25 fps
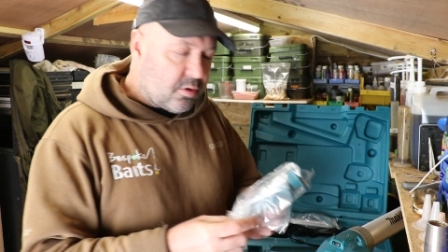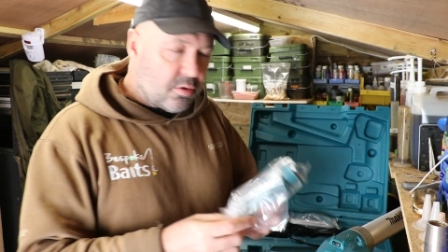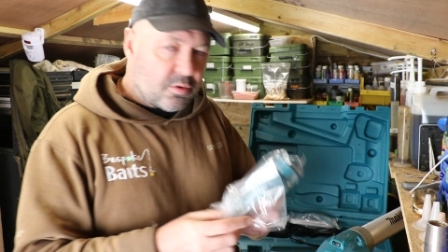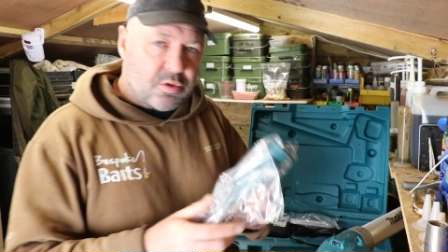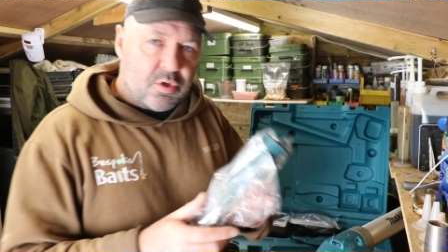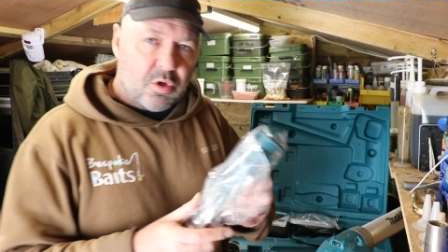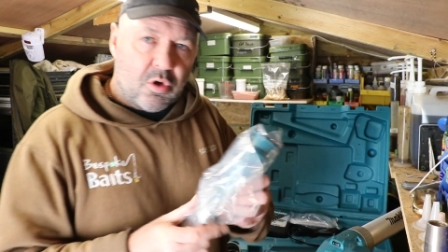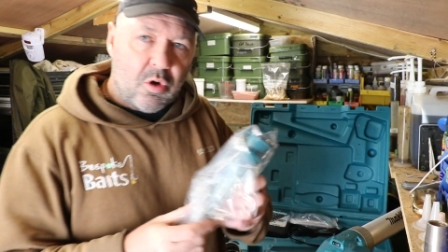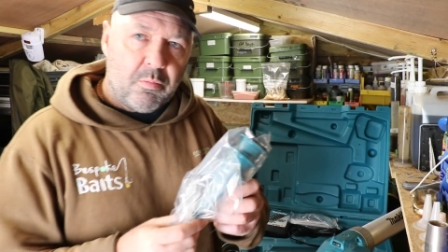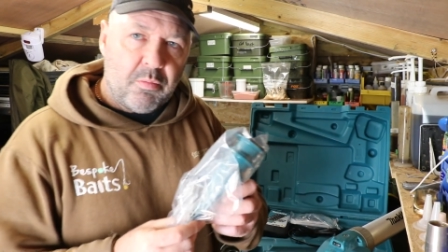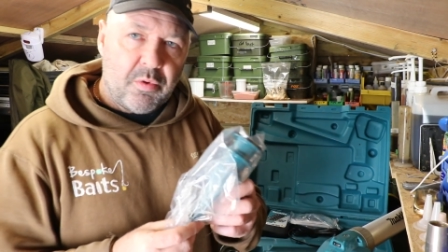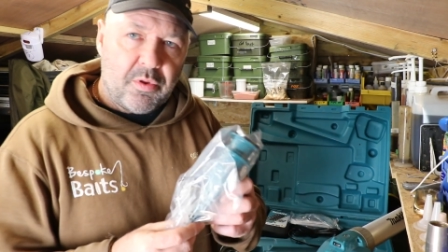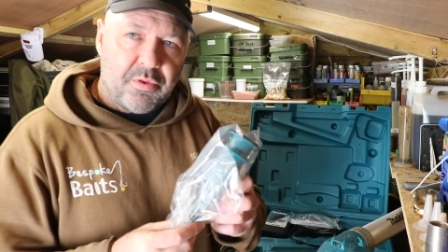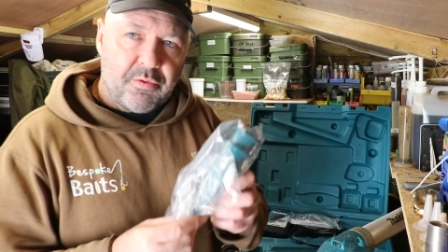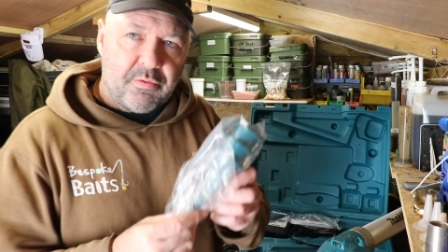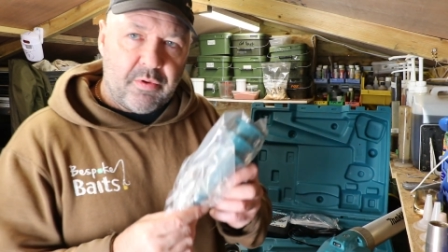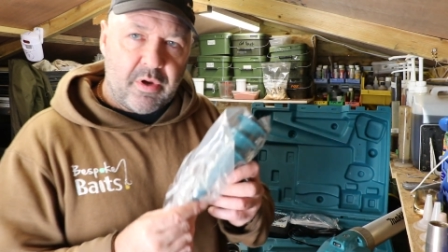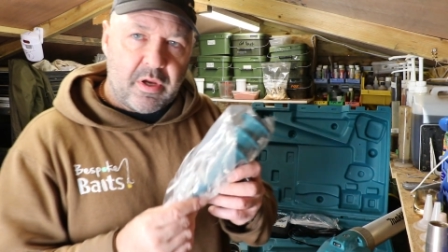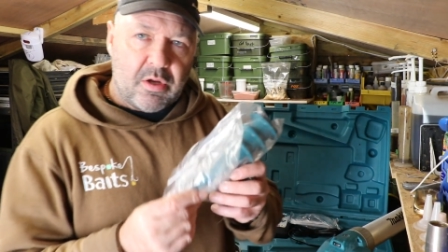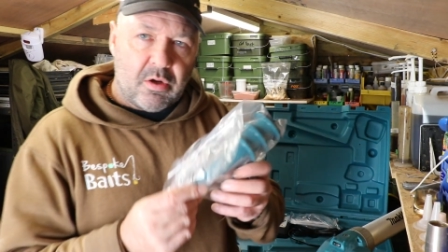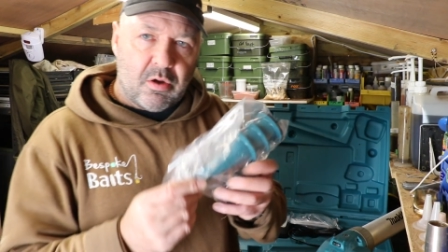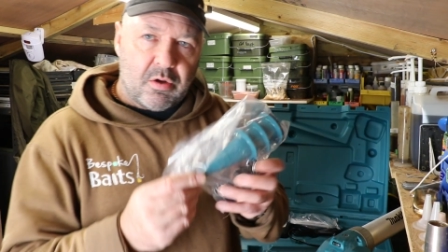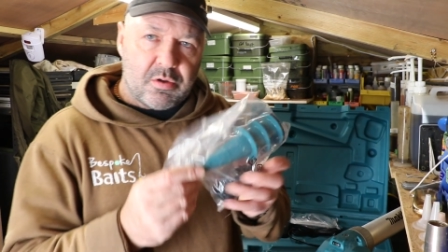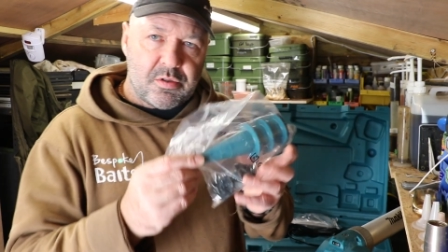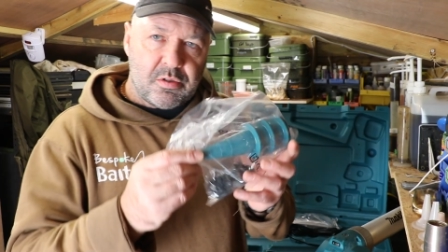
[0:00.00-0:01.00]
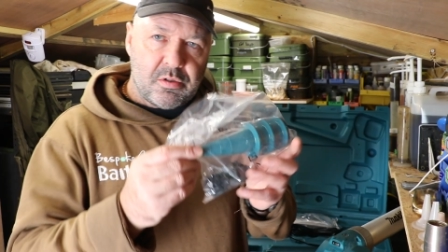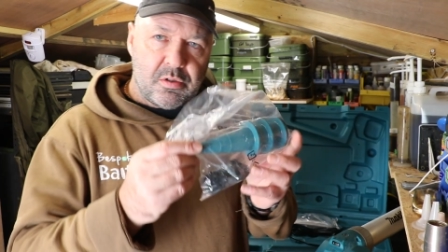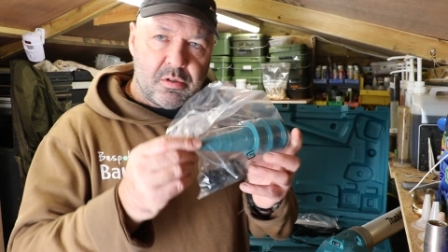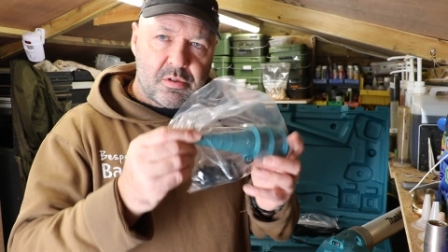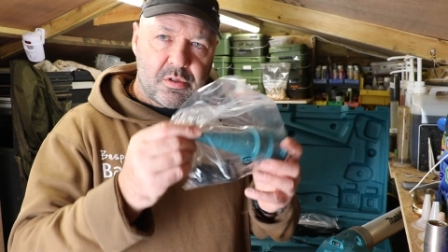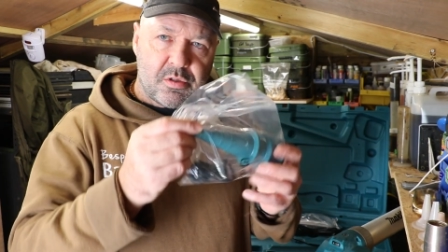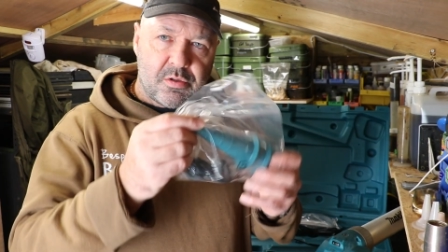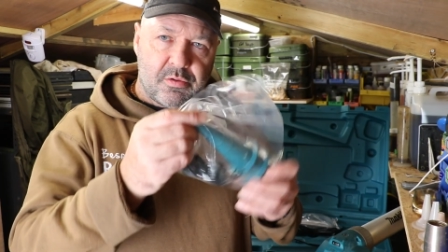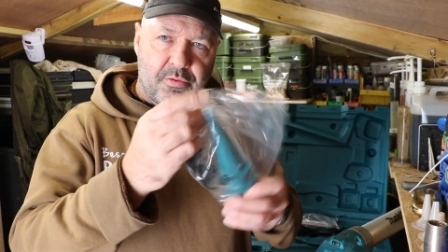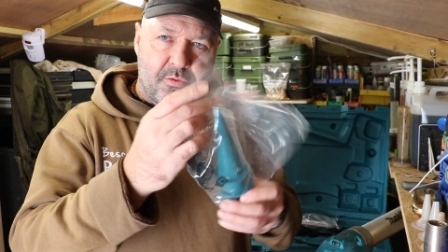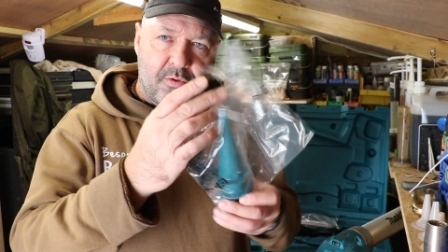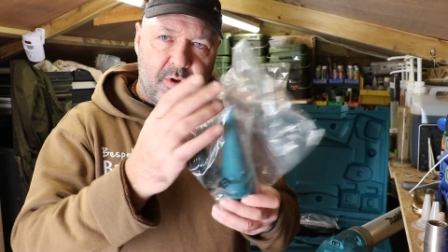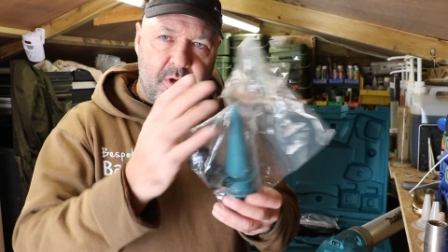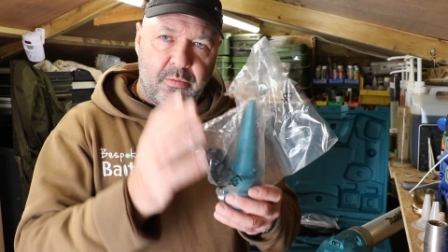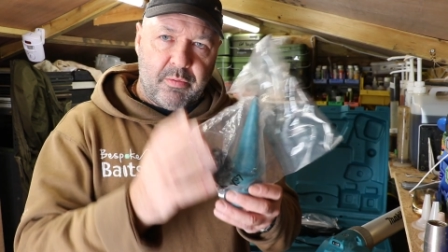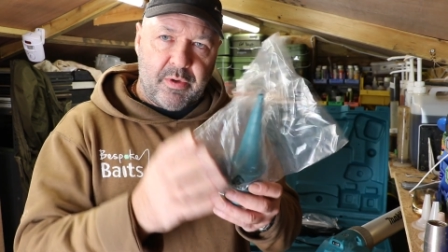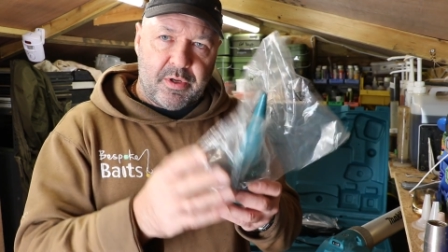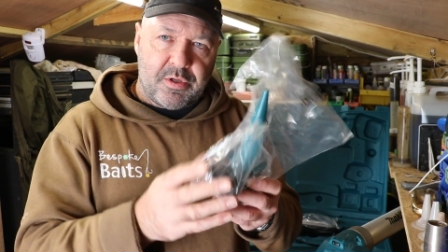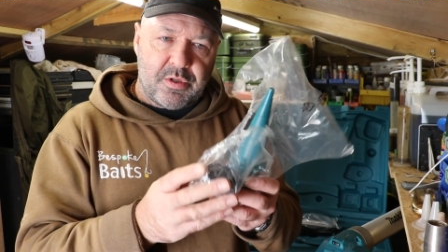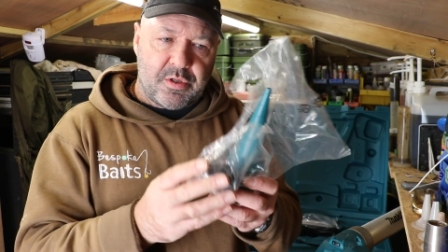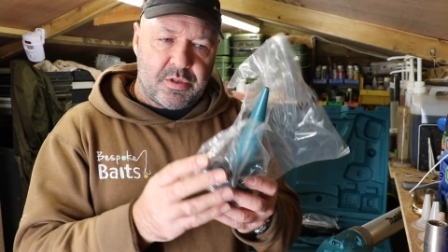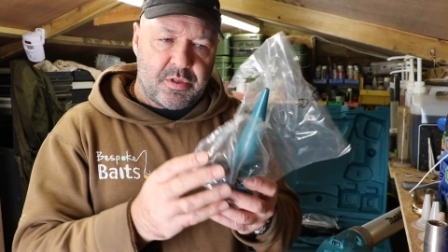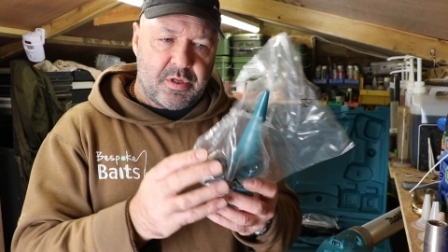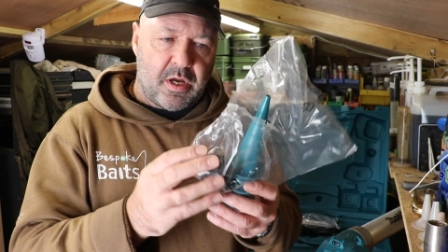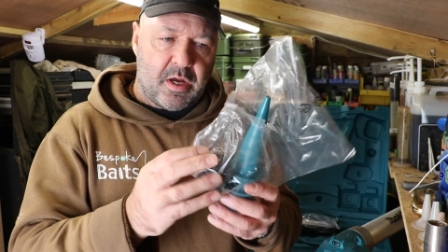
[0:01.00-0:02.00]
does come with 3 nozzles, 3
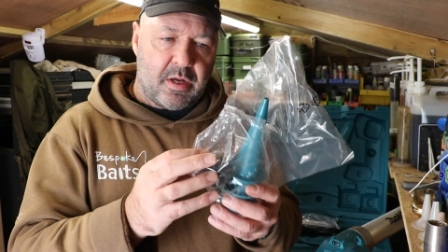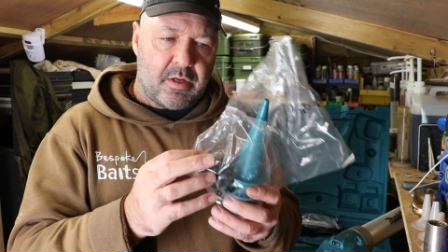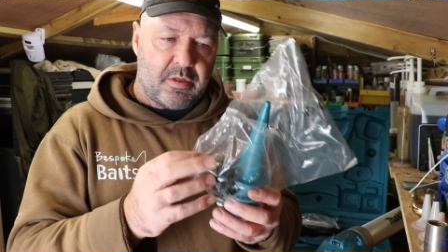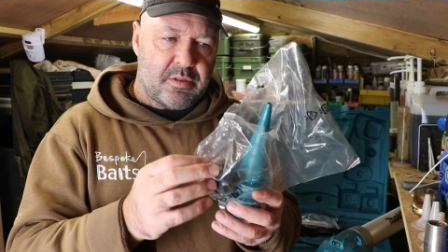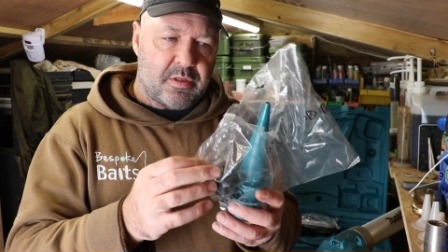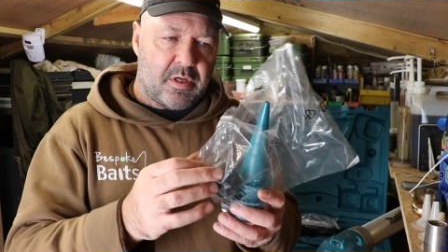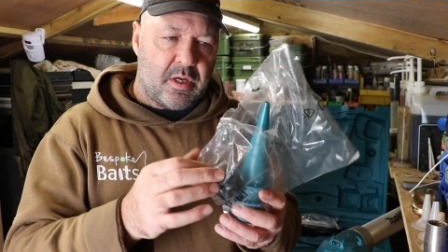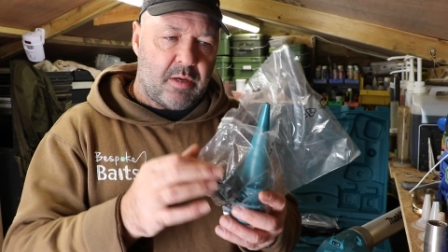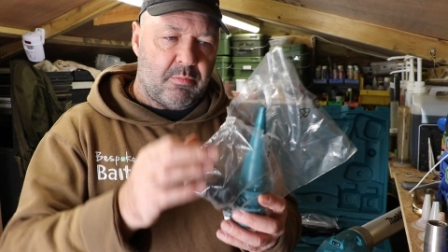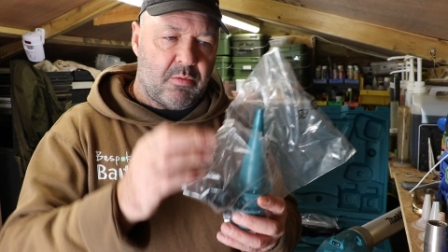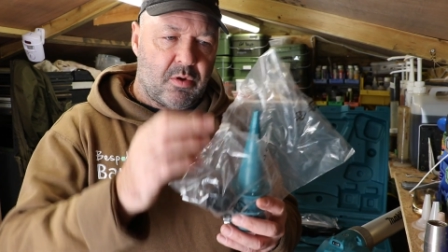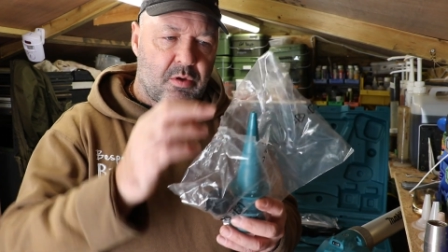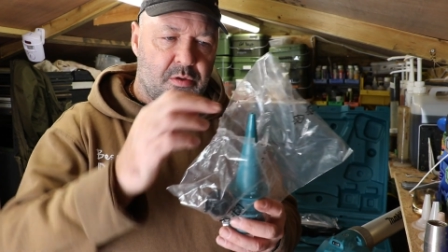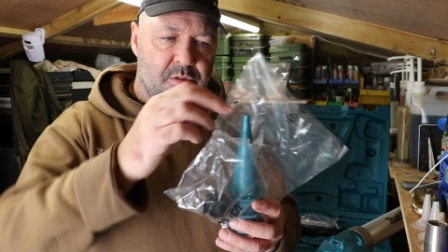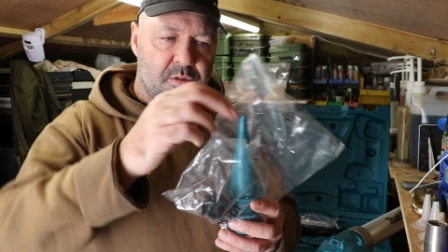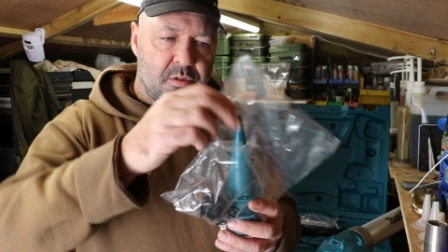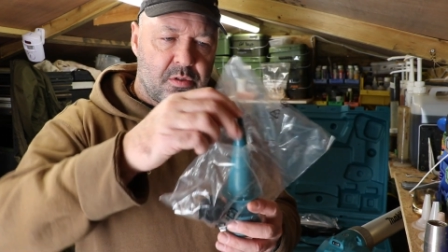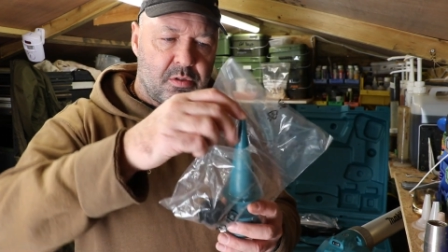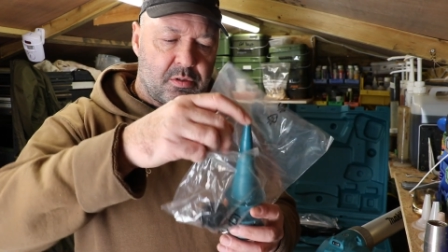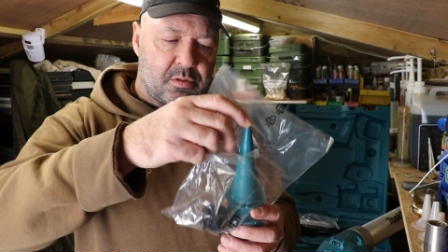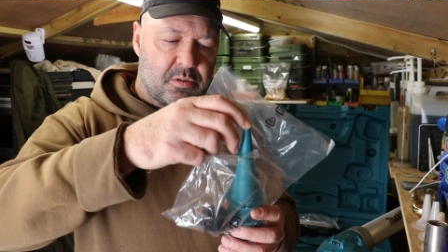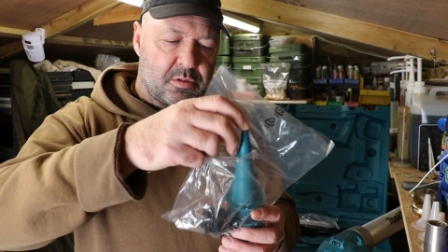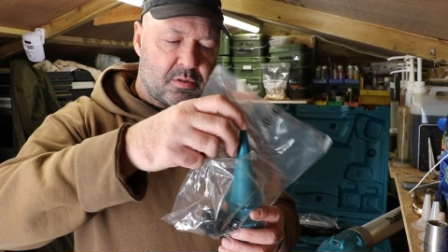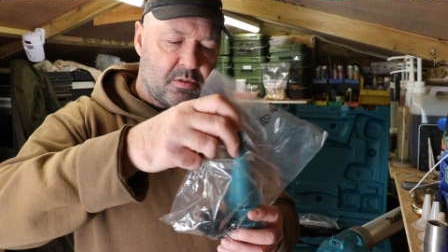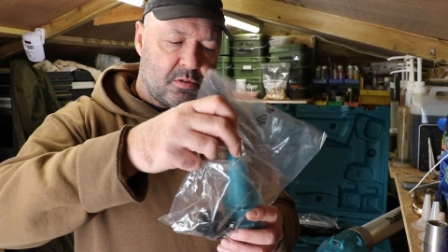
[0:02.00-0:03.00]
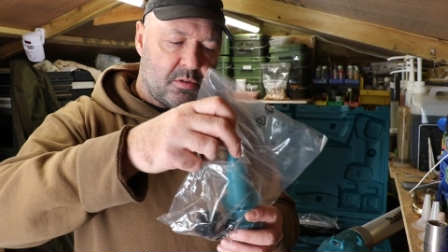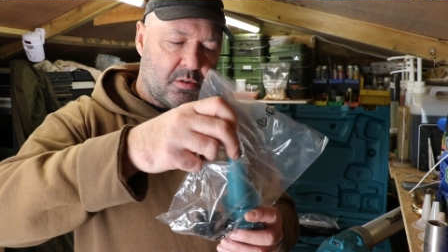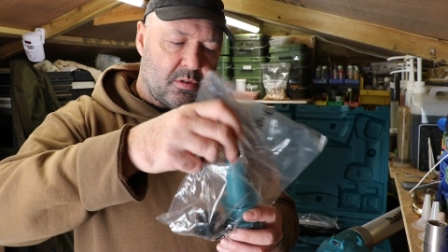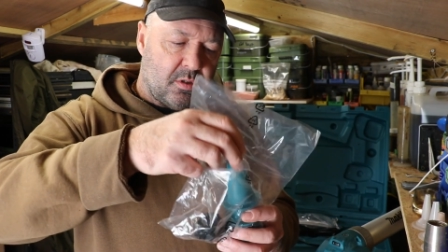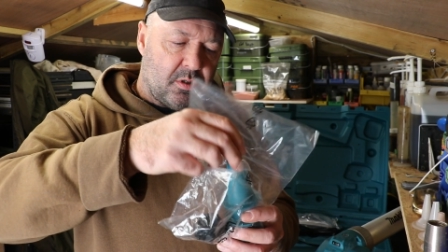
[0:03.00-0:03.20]
witch's hat type nozzles,